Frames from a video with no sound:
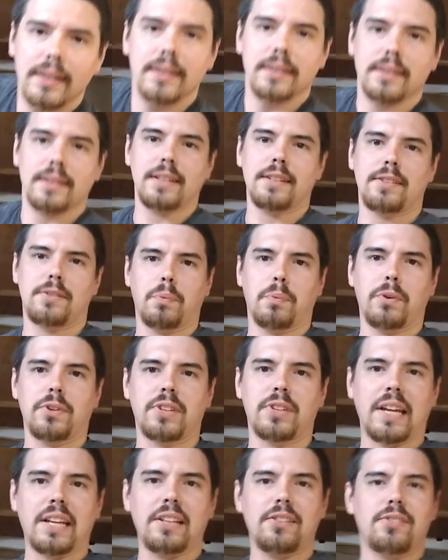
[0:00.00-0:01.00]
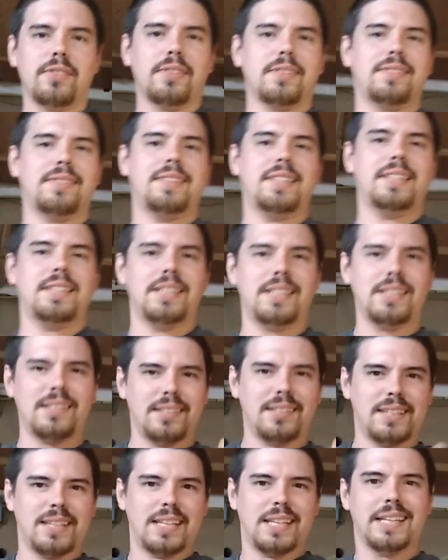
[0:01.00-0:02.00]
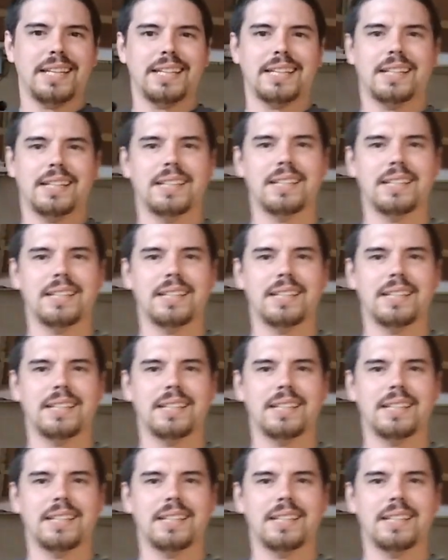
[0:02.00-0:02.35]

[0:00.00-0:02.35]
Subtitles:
That's more dangerous than this thing.